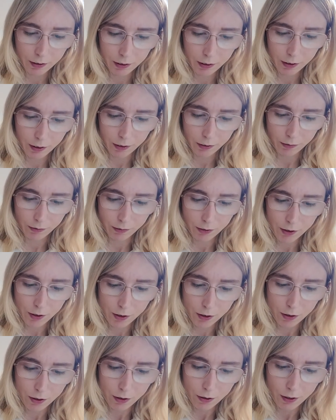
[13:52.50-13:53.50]

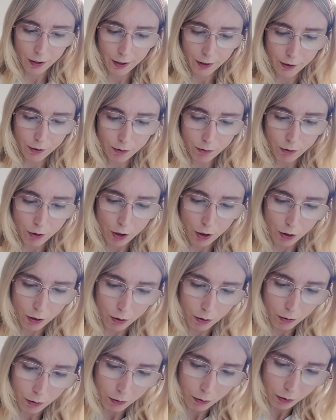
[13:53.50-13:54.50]
I don't
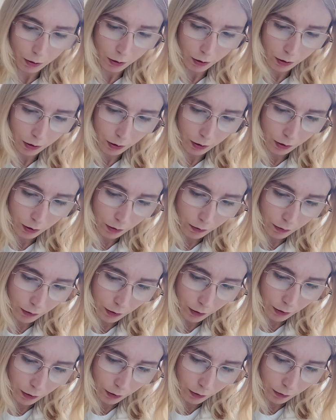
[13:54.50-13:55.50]
know.
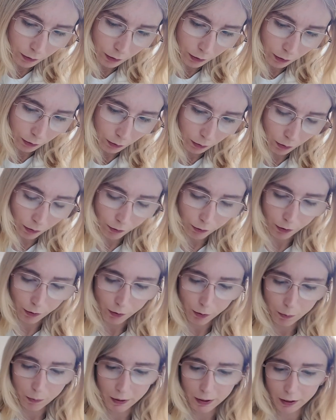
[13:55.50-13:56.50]
1
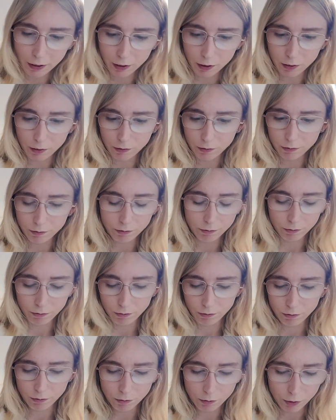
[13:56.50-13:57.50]
from the back.
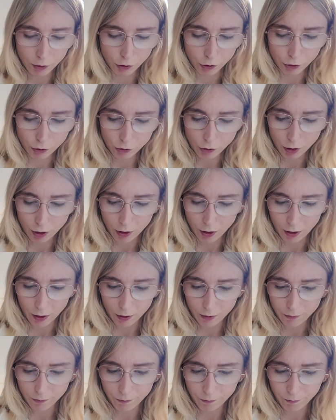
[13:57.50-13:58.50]
Just try that.